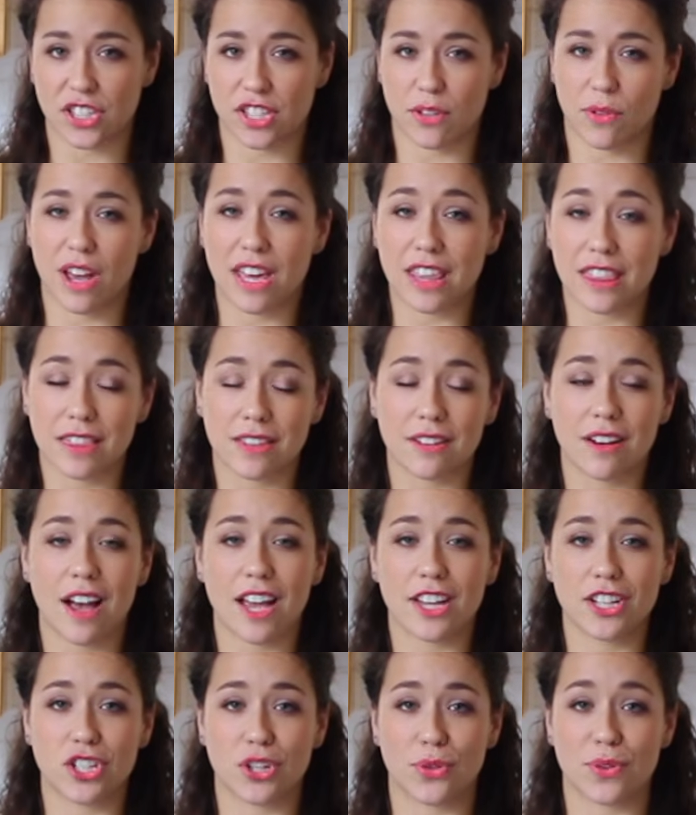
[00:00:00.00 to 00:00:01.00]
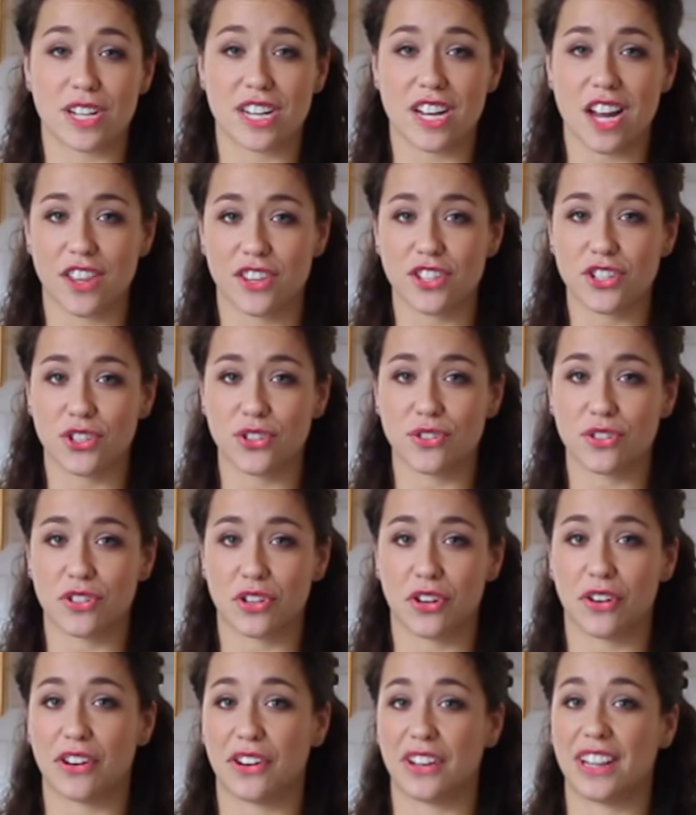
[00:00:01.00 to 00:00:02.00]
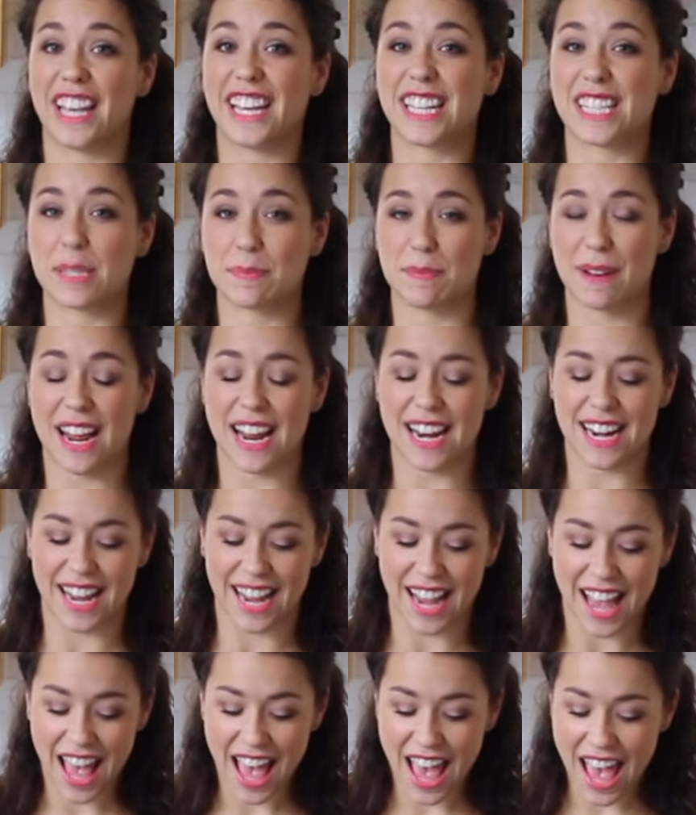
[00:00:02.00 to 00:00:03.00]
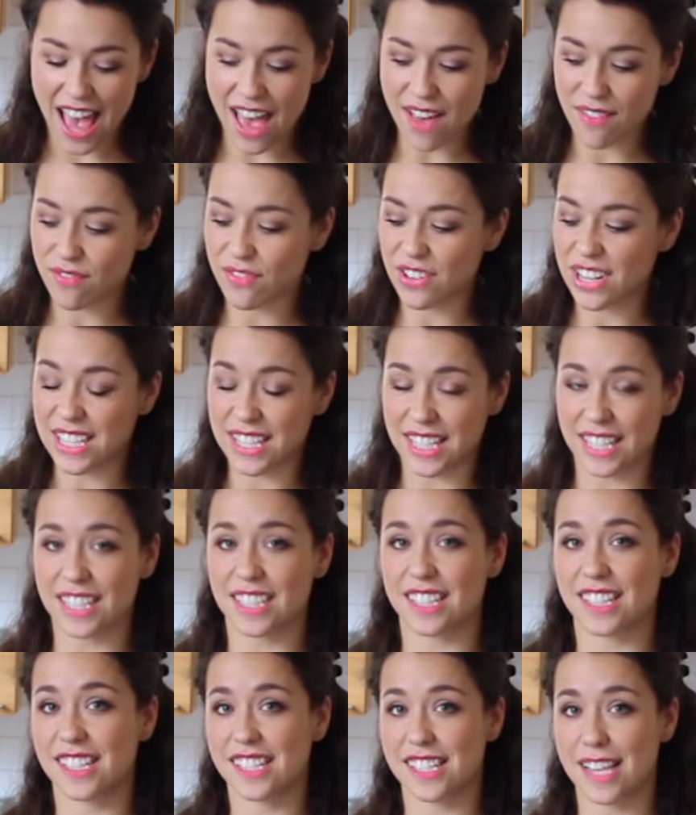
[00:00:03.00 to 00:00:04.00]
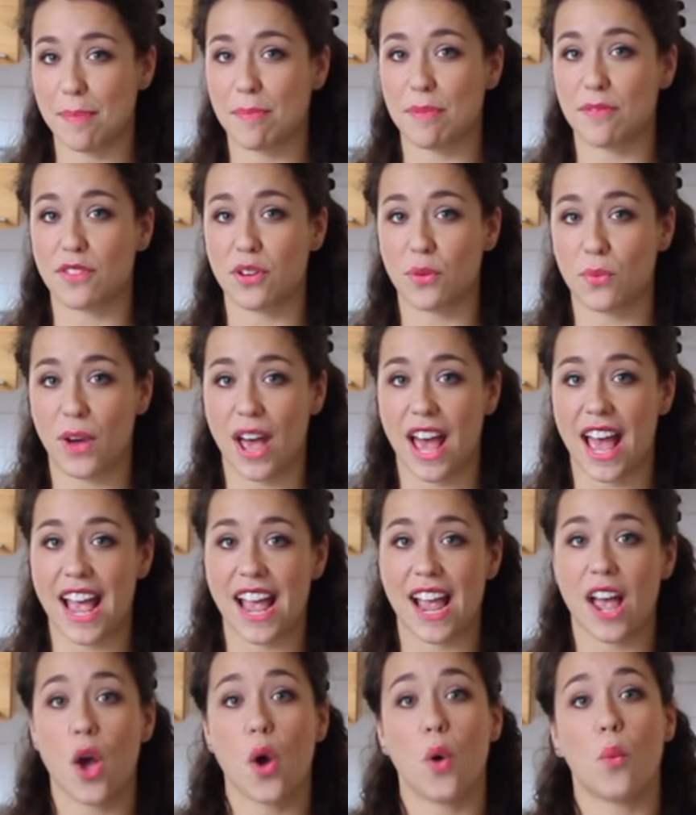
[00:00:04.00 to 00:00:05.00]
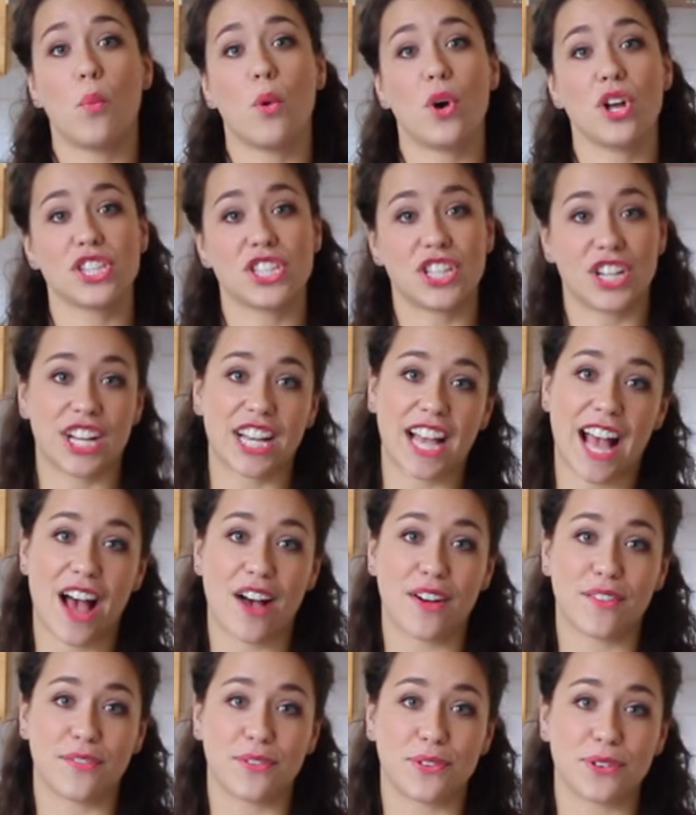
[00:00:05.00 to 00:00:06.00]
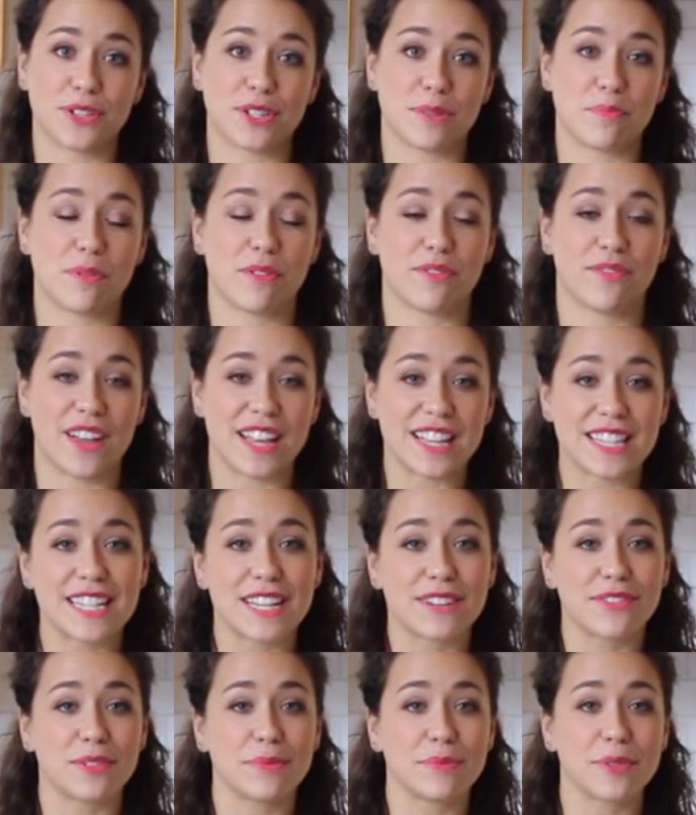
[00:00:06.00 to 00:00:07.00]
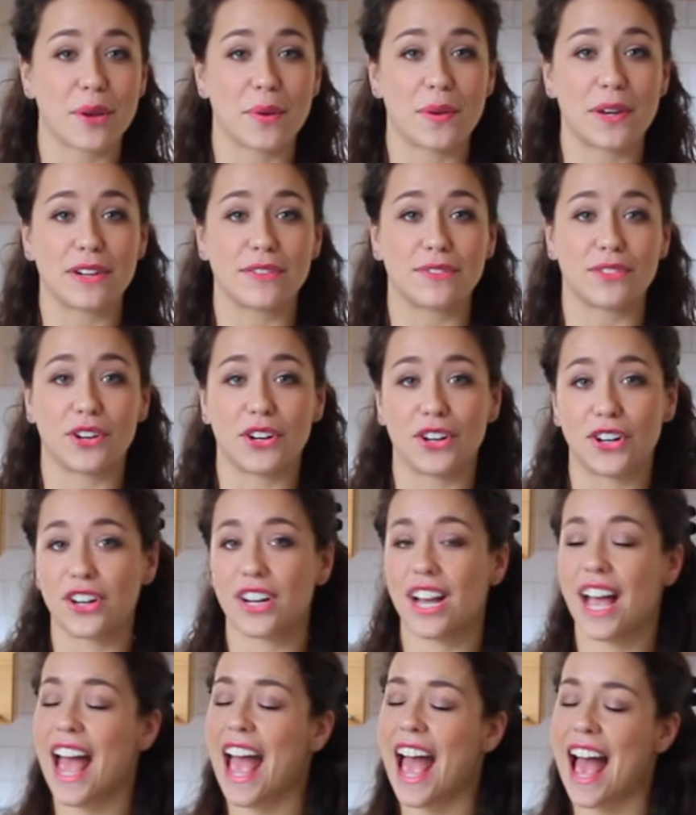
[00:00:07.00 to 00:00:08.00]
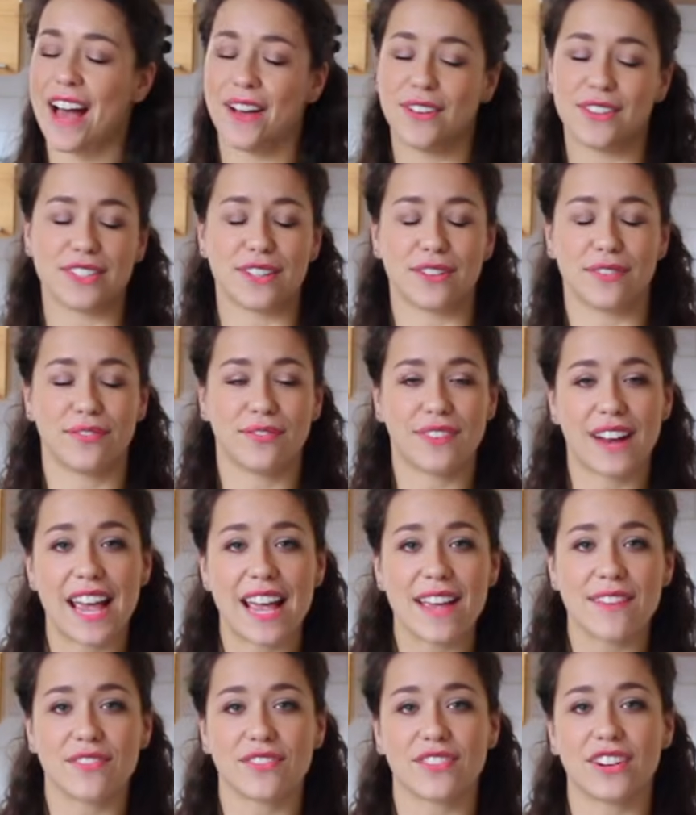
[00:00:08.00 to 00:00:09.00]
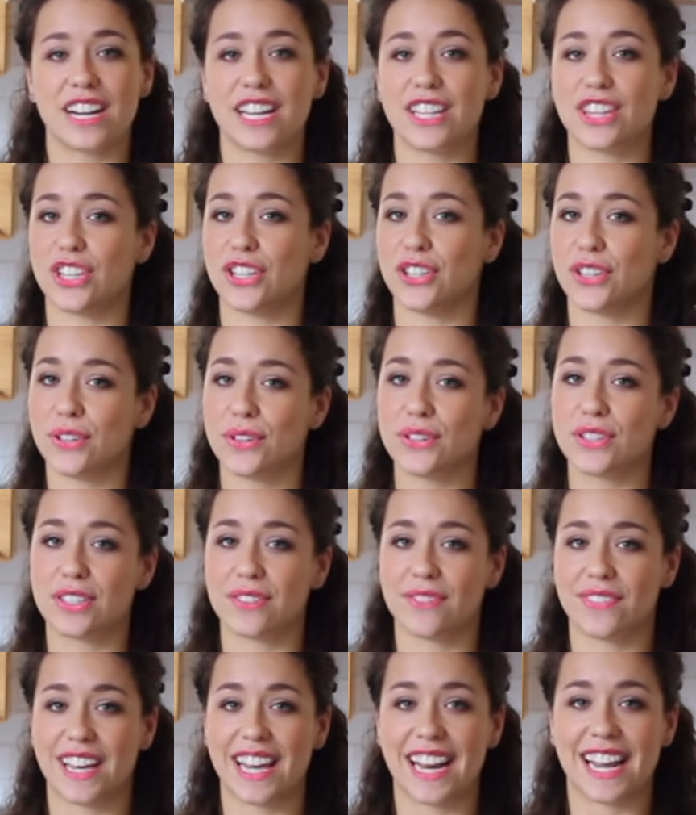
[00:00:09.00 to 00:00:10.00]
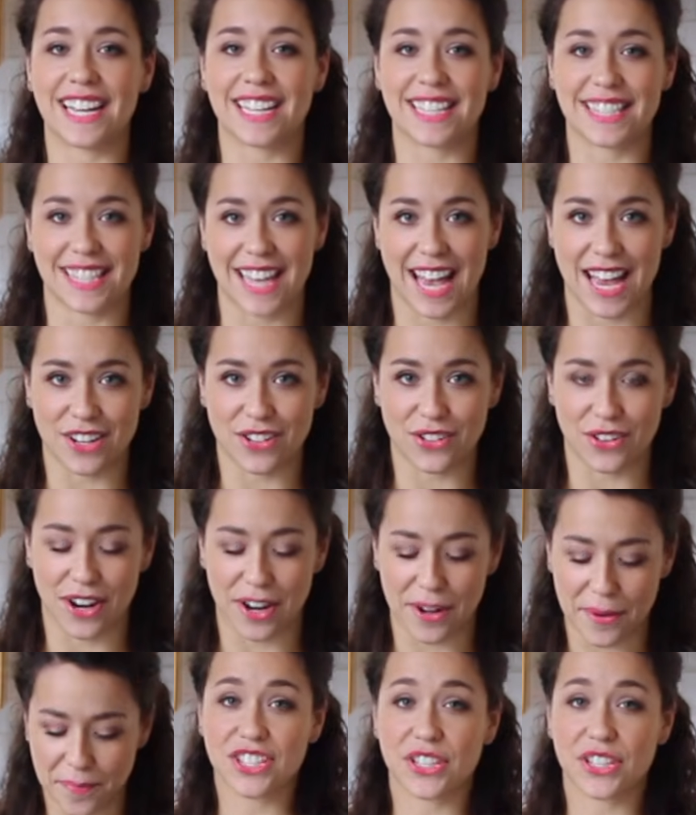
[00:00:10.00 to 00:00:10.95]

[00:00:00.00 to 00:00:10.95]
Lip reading: So I thought I'd do another tutorial explaining every single step of the way, what to look out for to prevent it from going wrong, how to flavour it, the use of it, etc.